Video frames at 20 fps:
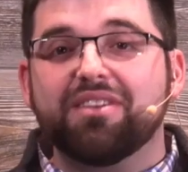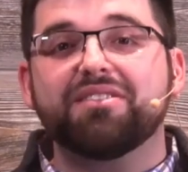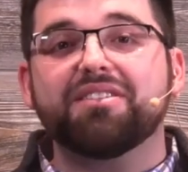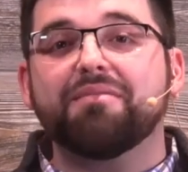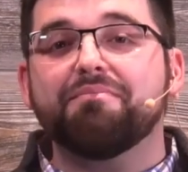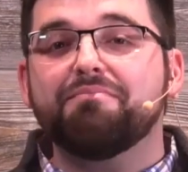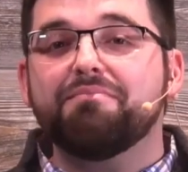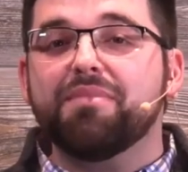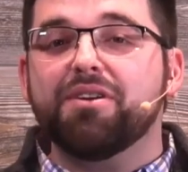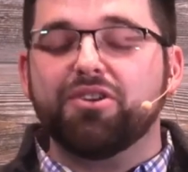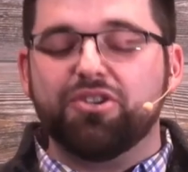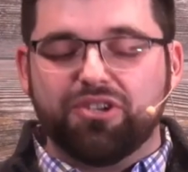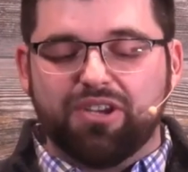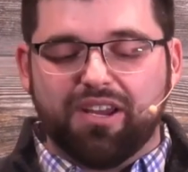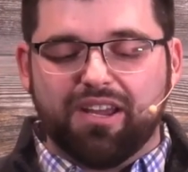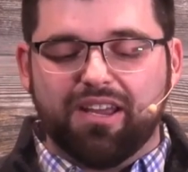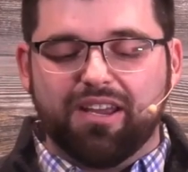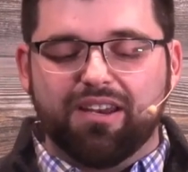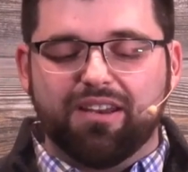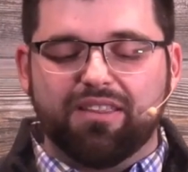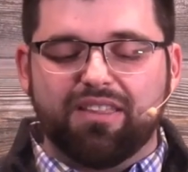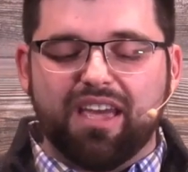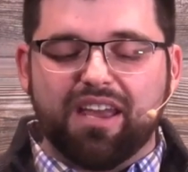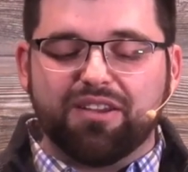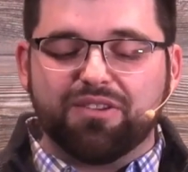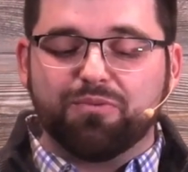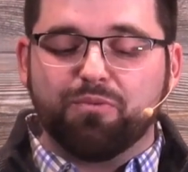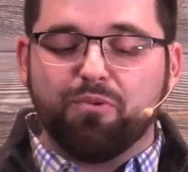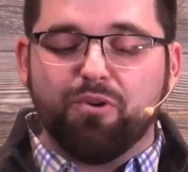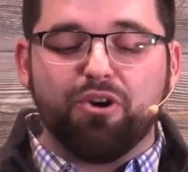is a mission that
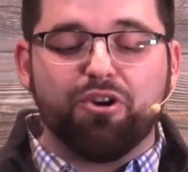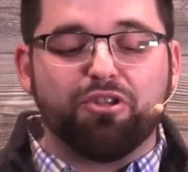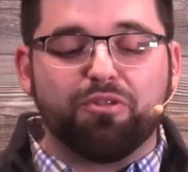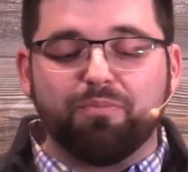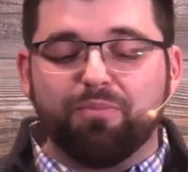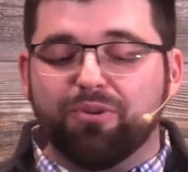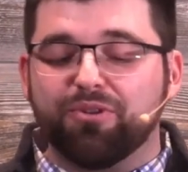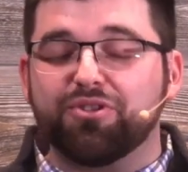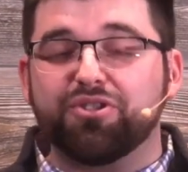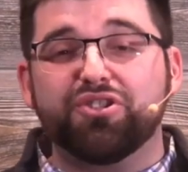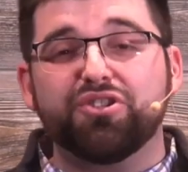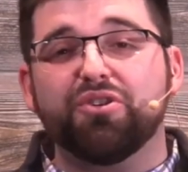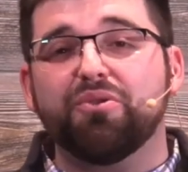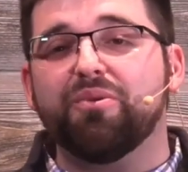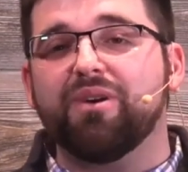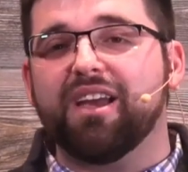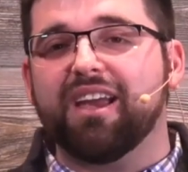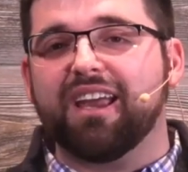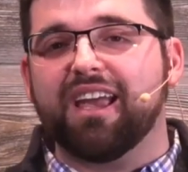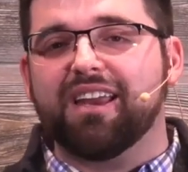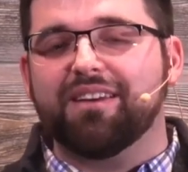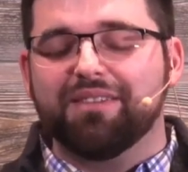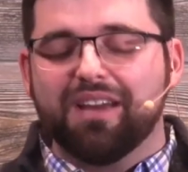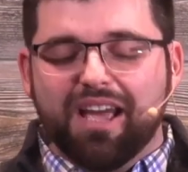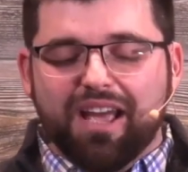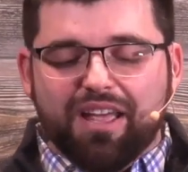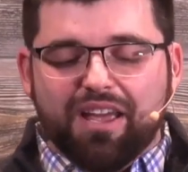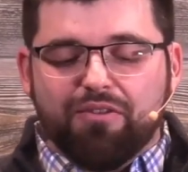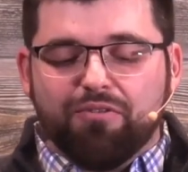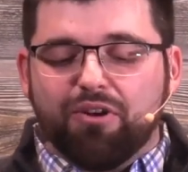is worth pursuing, and
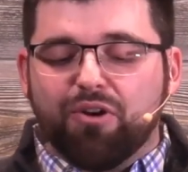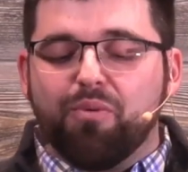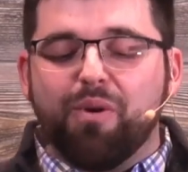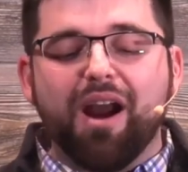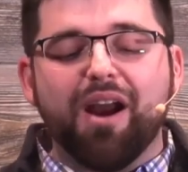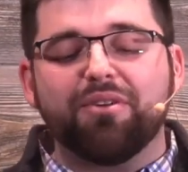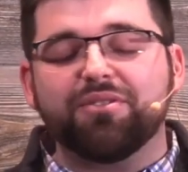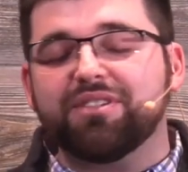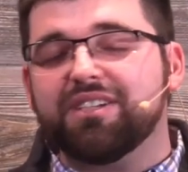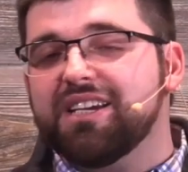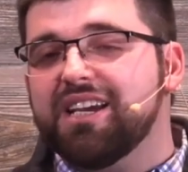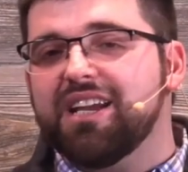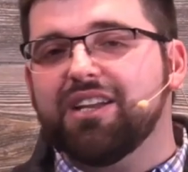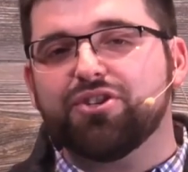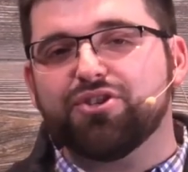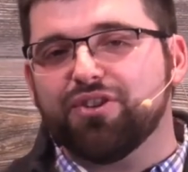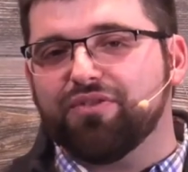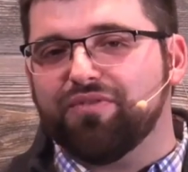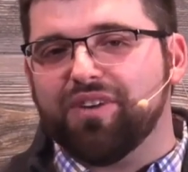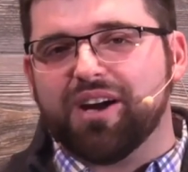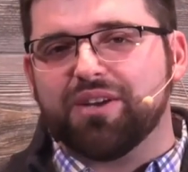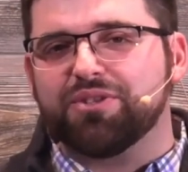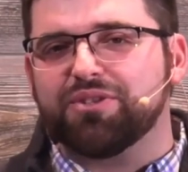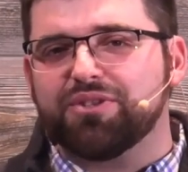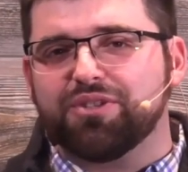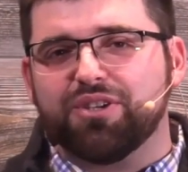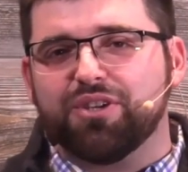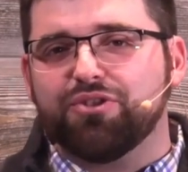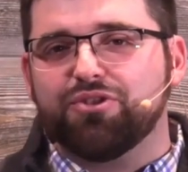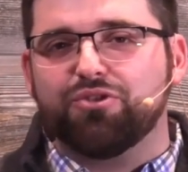it requires each of
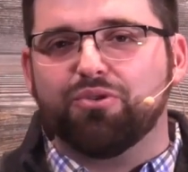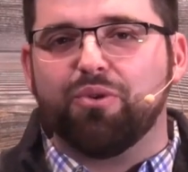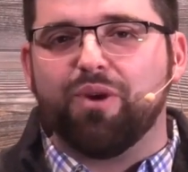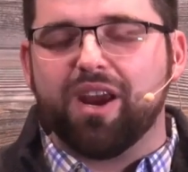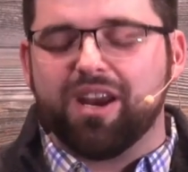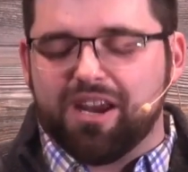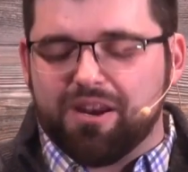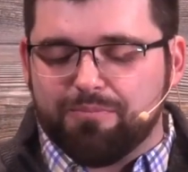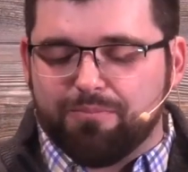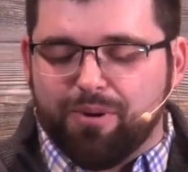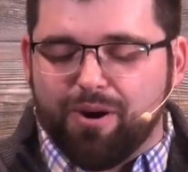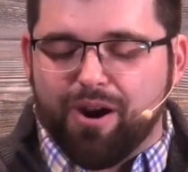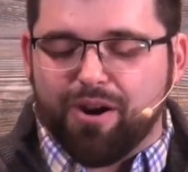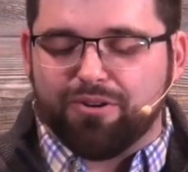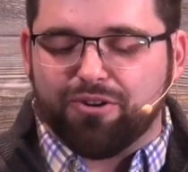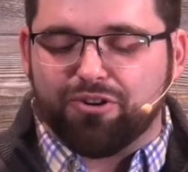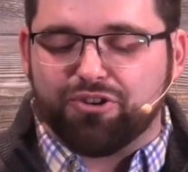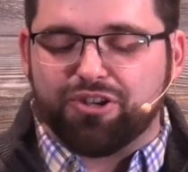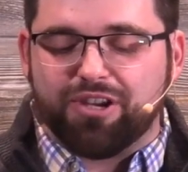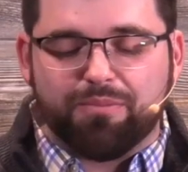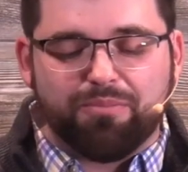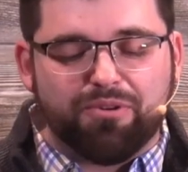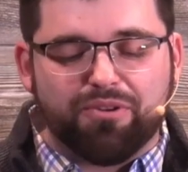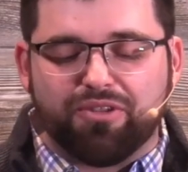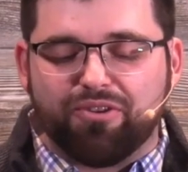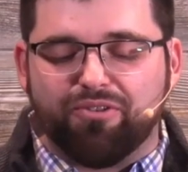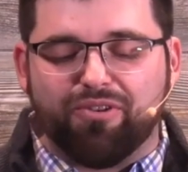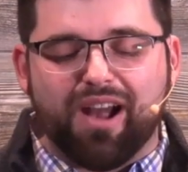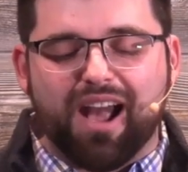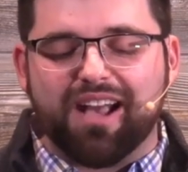us to join in partnership
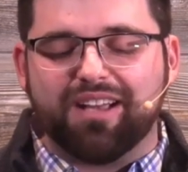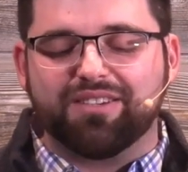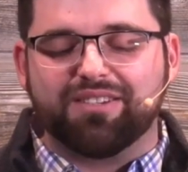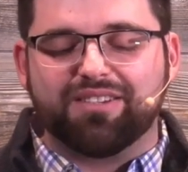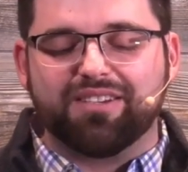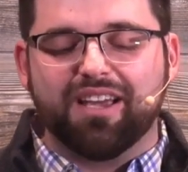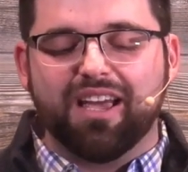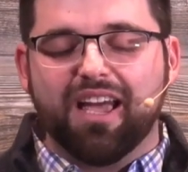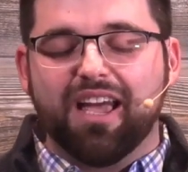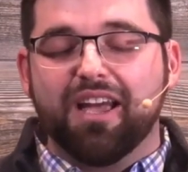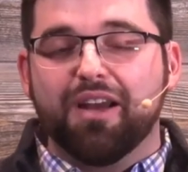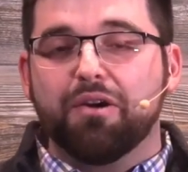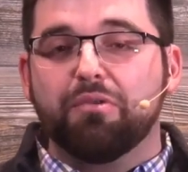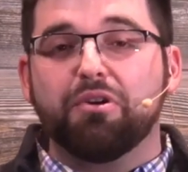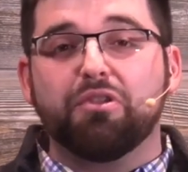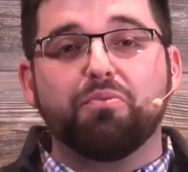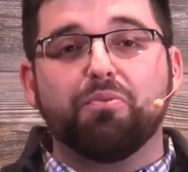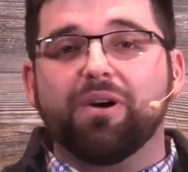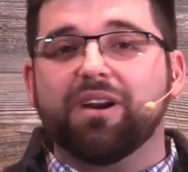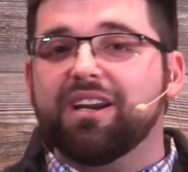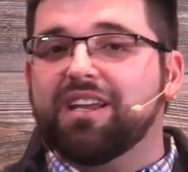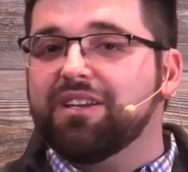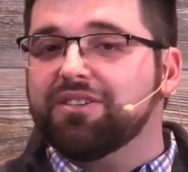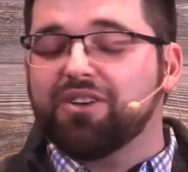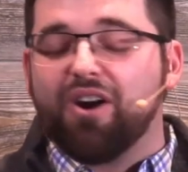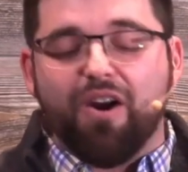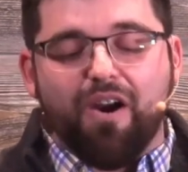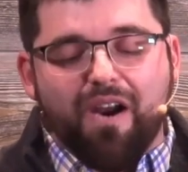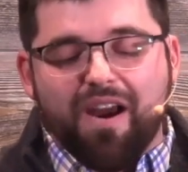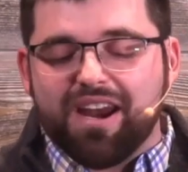with Christ, with what he's
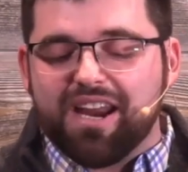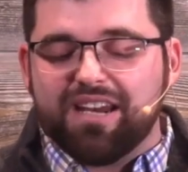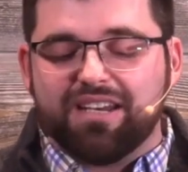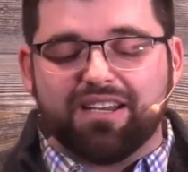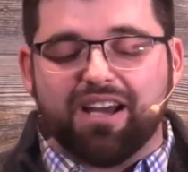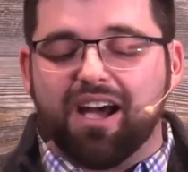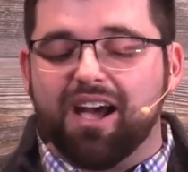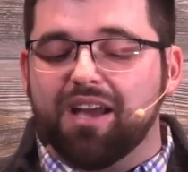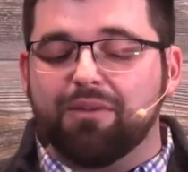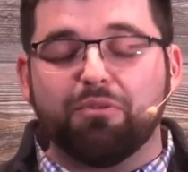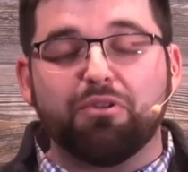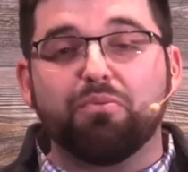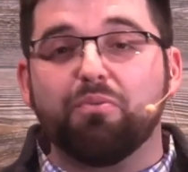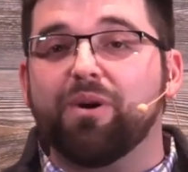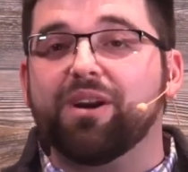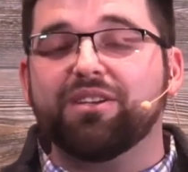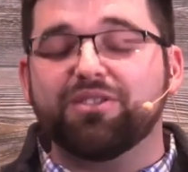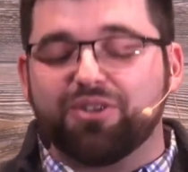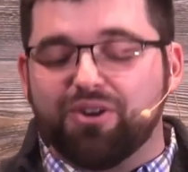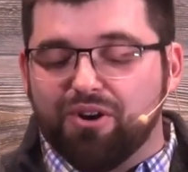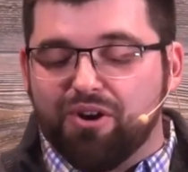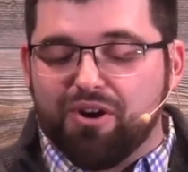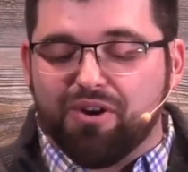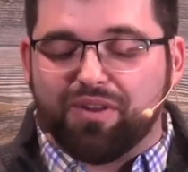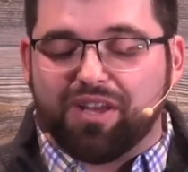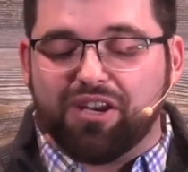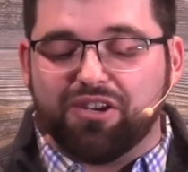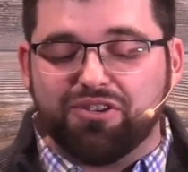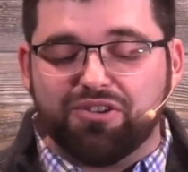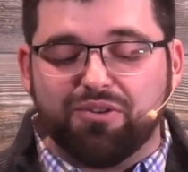already done, with what he's
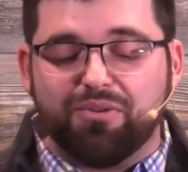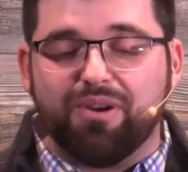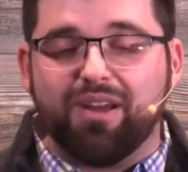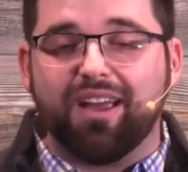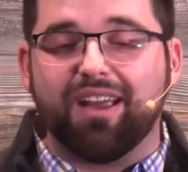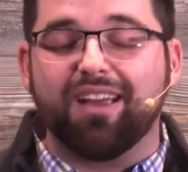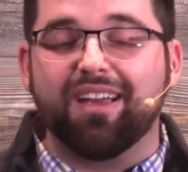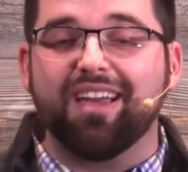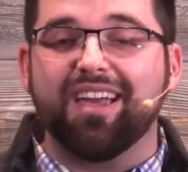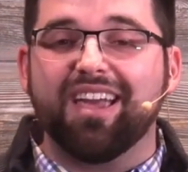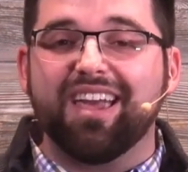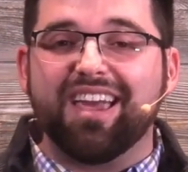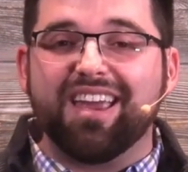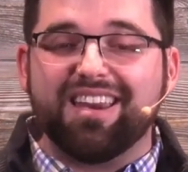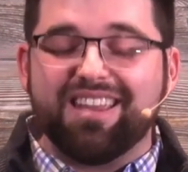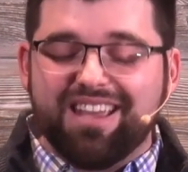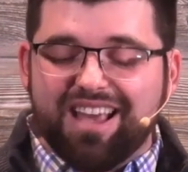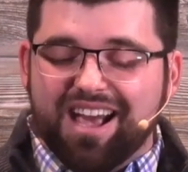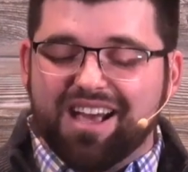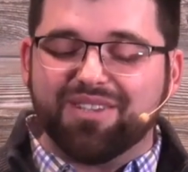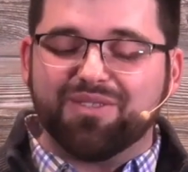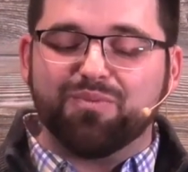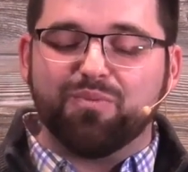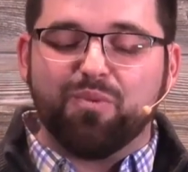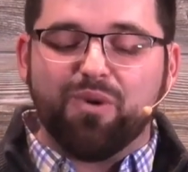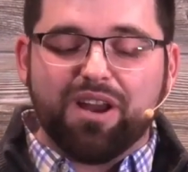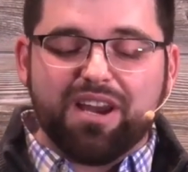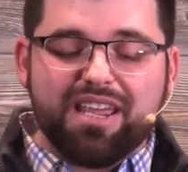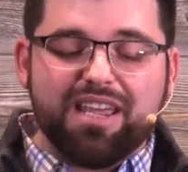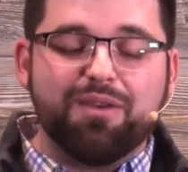currently doing, and yes,
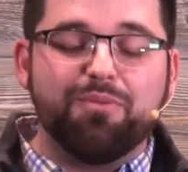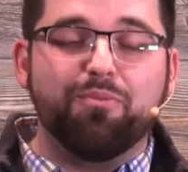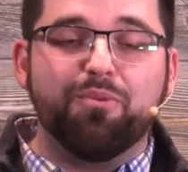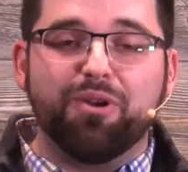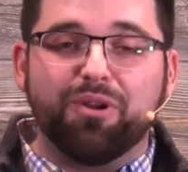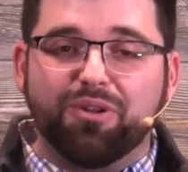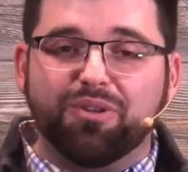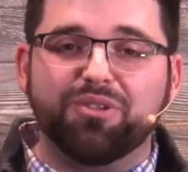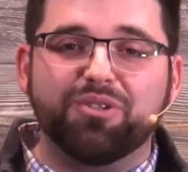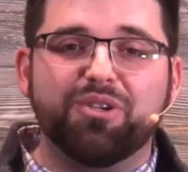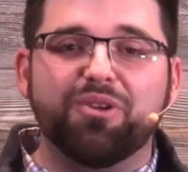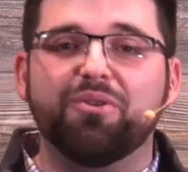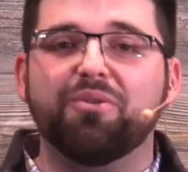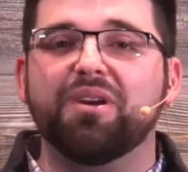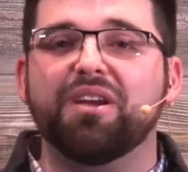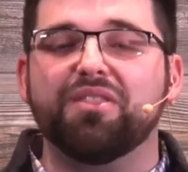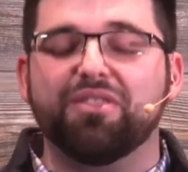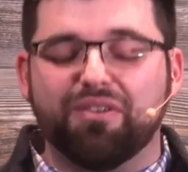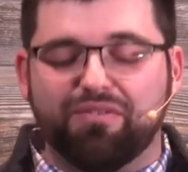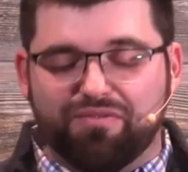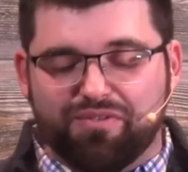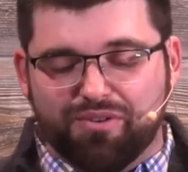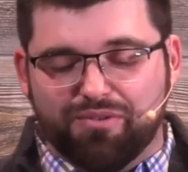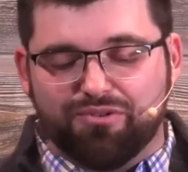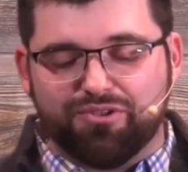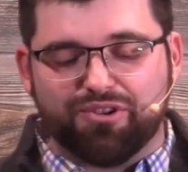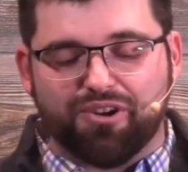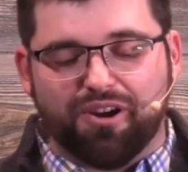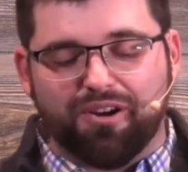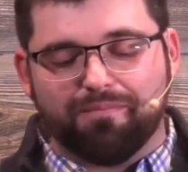what he will do in the
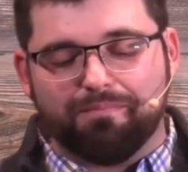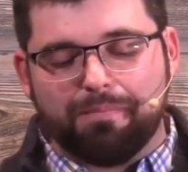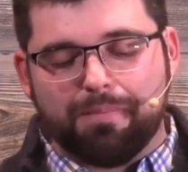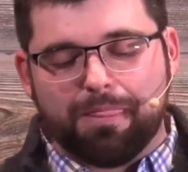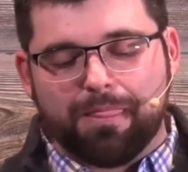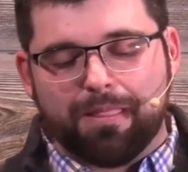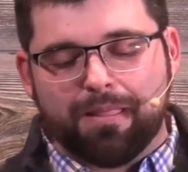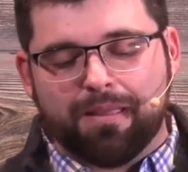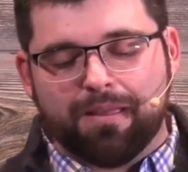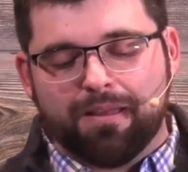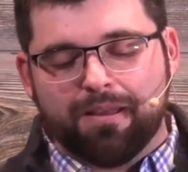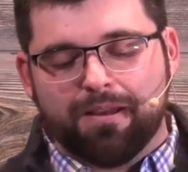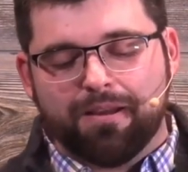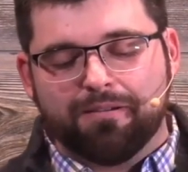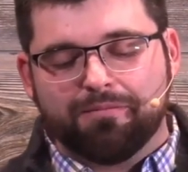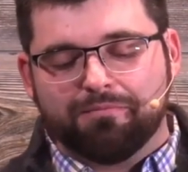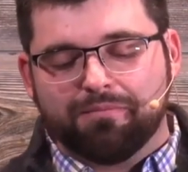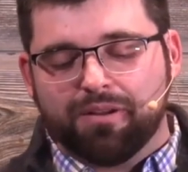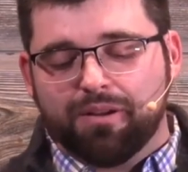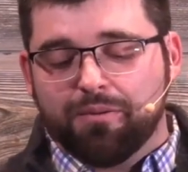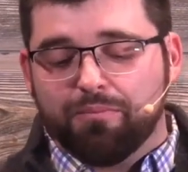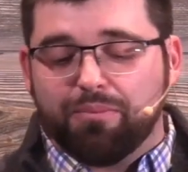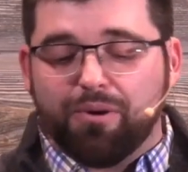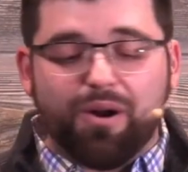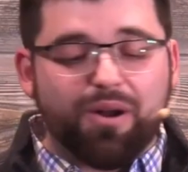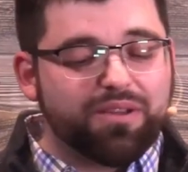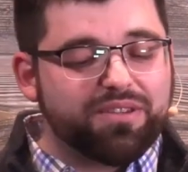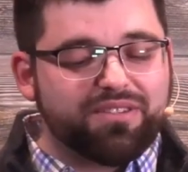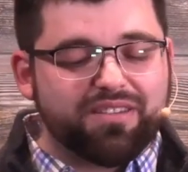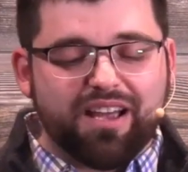future.
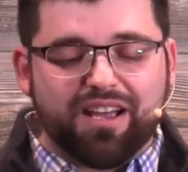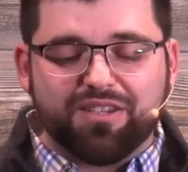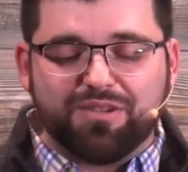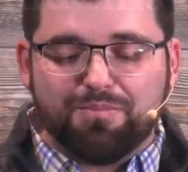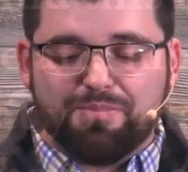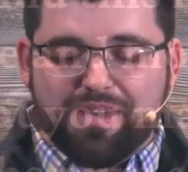Paul says,